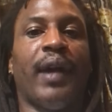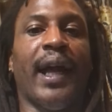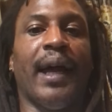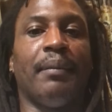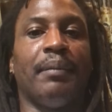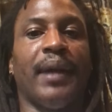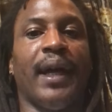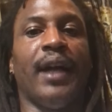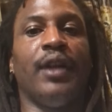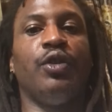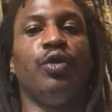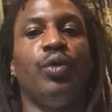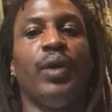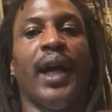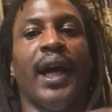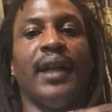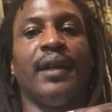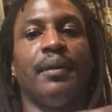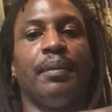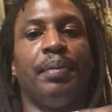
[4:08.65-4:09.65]
rap now you
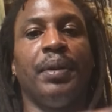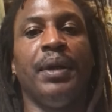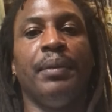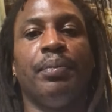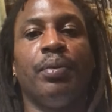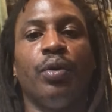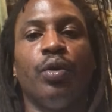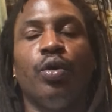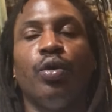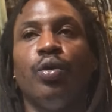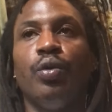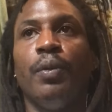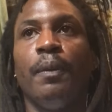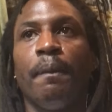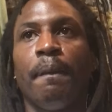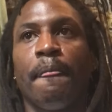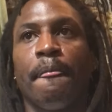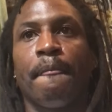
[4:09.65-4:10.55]
got the people who